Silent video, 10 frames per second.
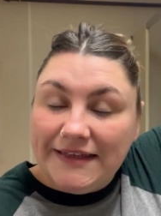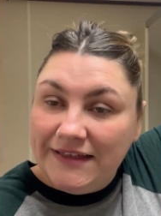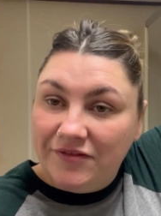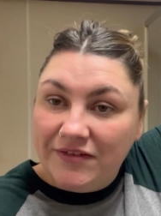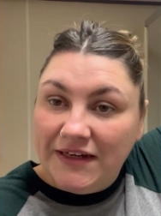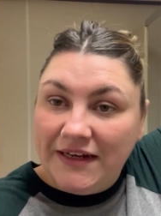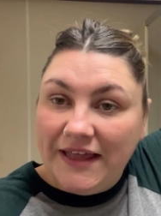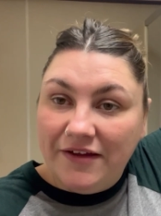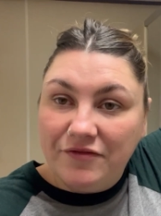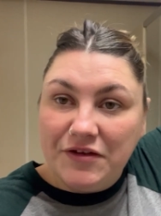Evening,
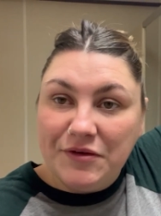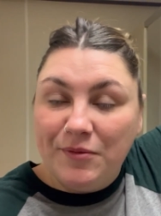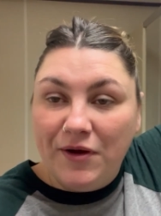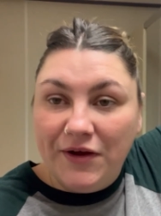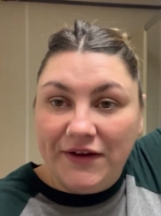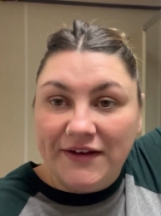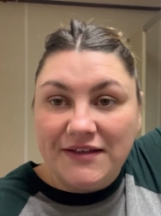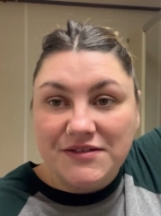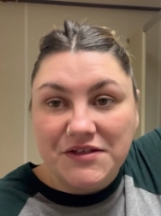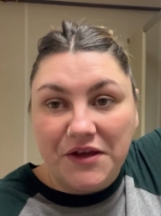
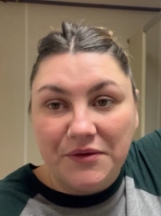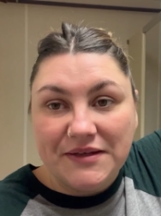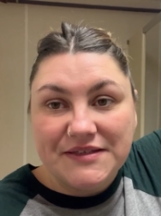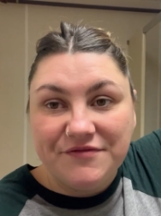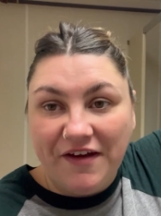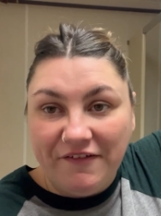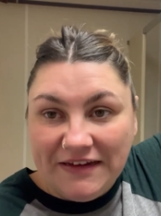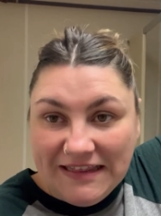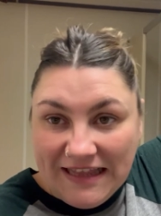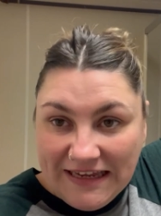everyone. So it's
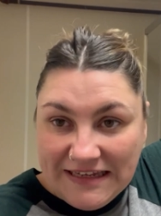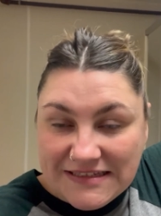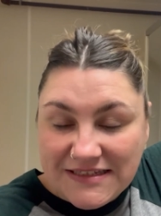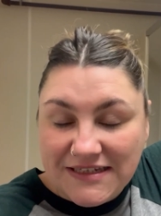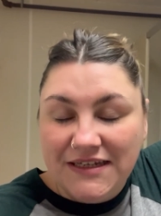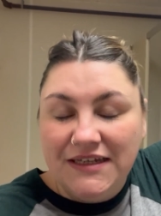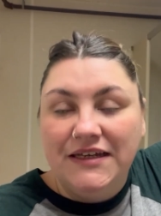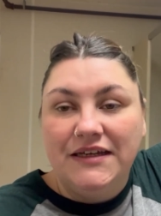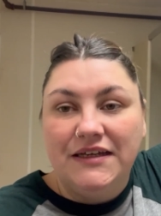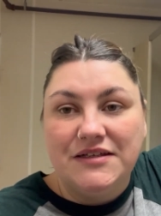very late.
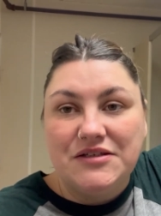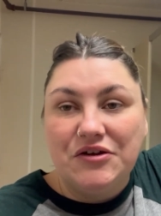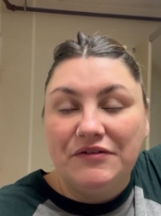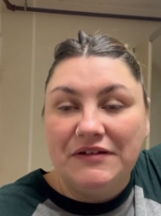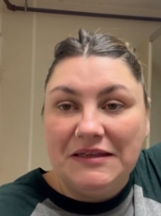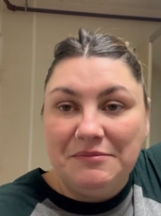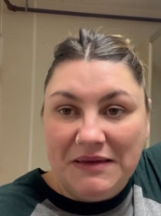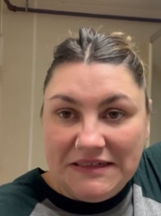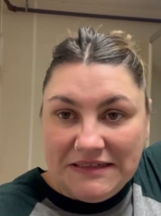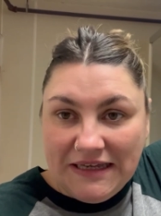It's currently
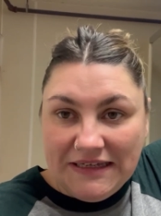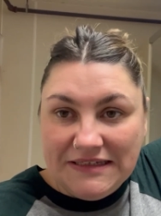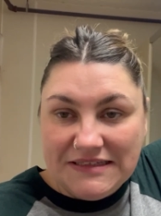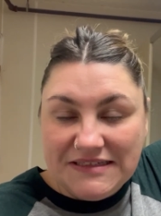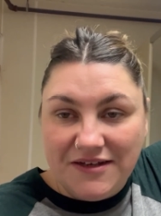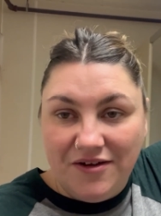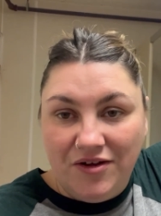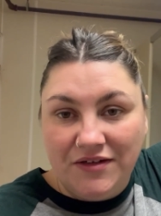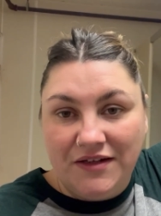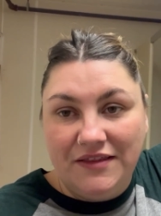midnight
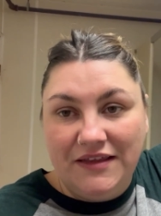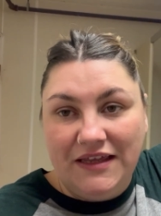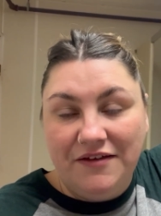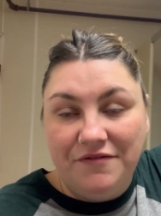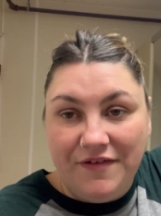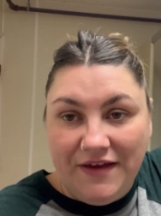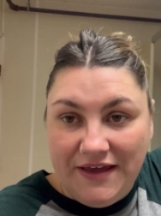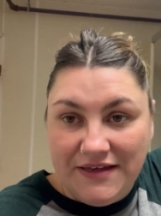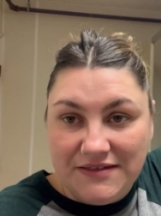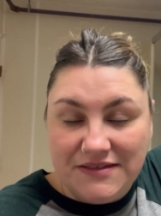on the
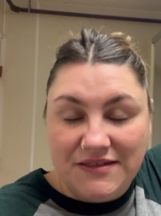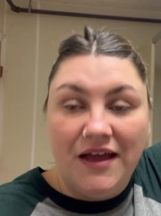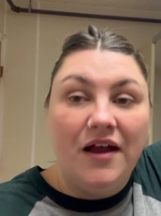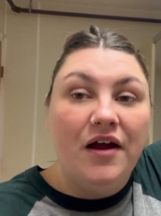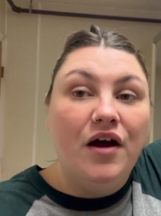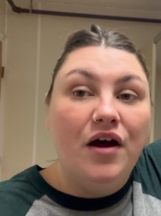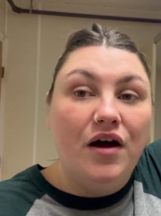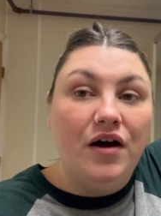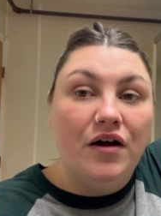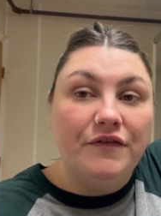first
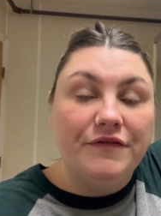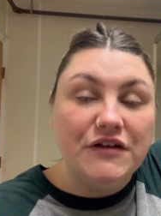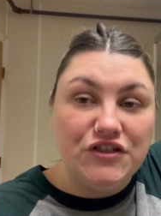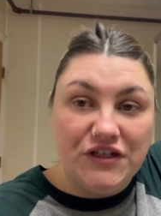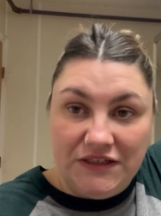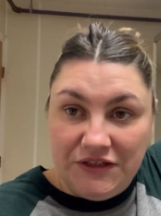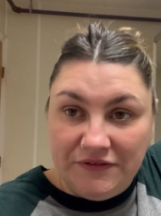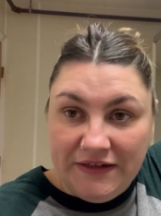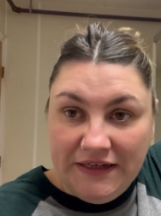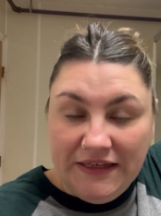of
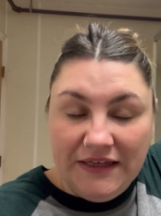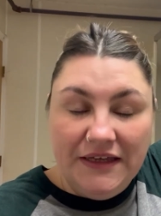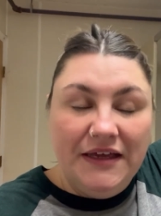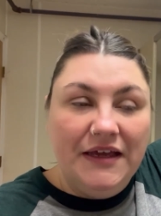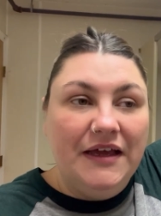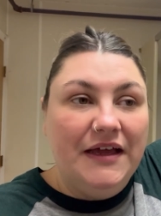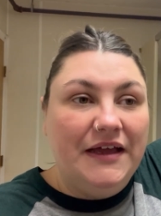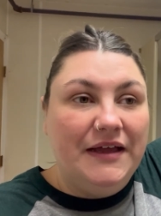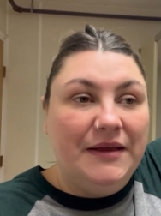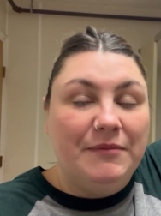January.
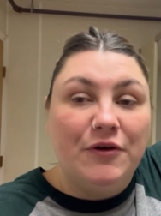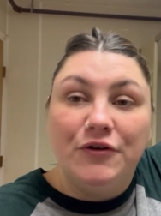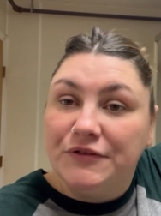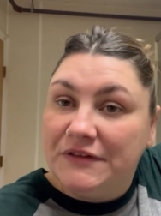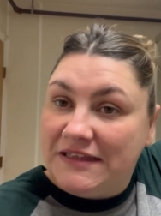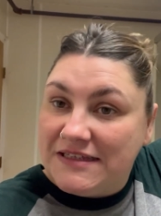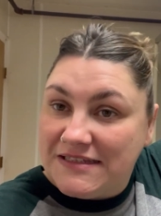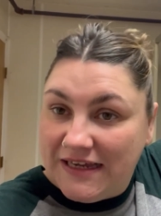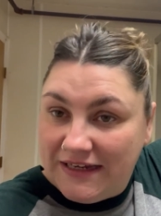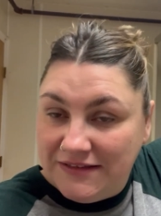Um, currently the
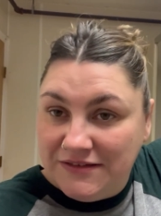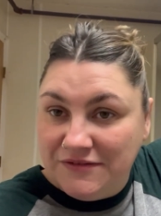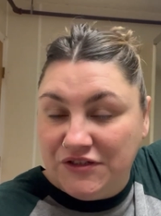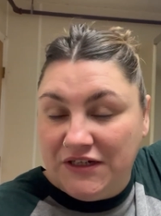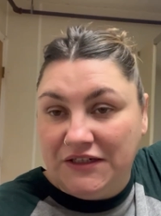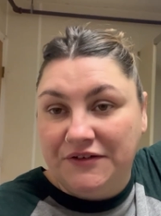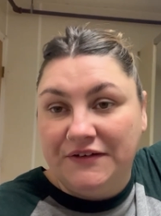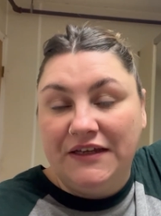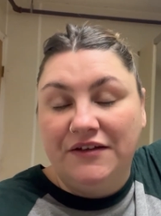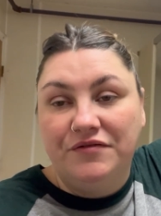second of
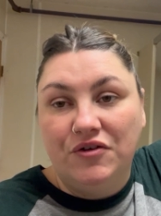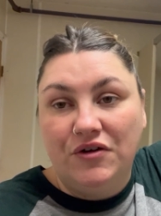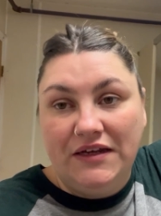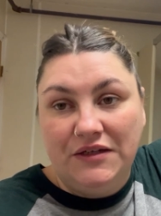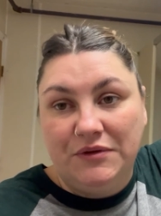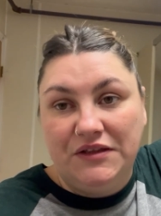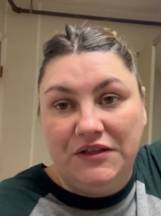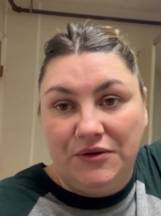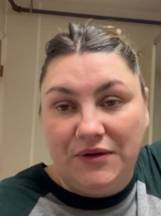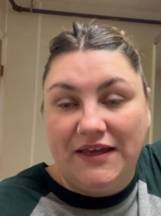January for anyone in the
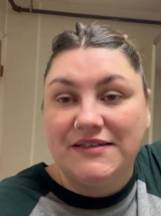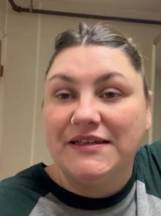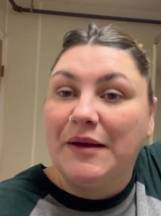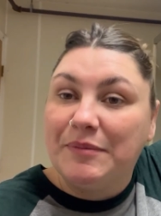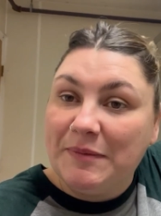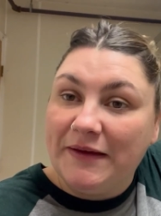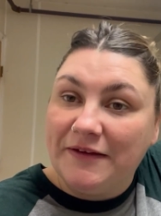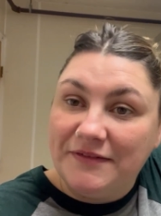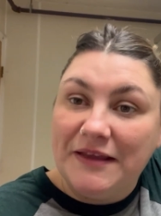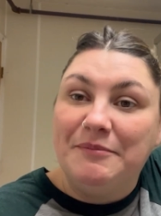U K. So happy
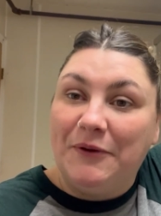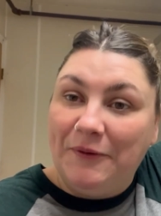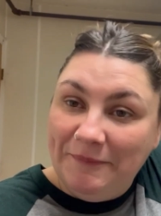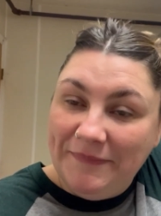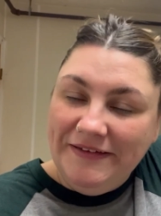birthday, Mum.